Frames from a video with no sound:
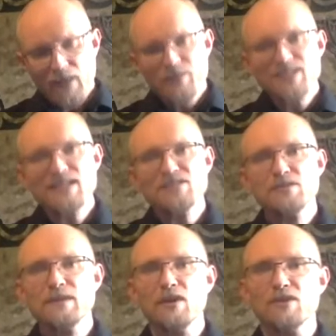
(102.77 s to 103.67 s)
This
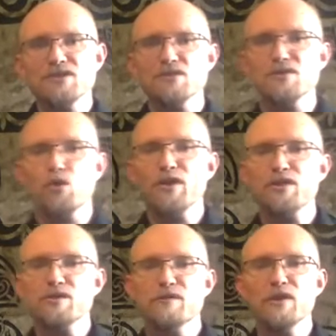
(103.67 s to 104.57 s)
instrument also is going to
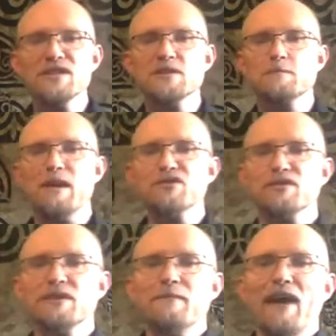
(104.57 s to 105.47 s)
use really
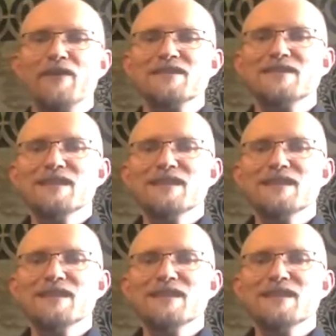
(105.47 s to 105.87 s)
specialty mallets.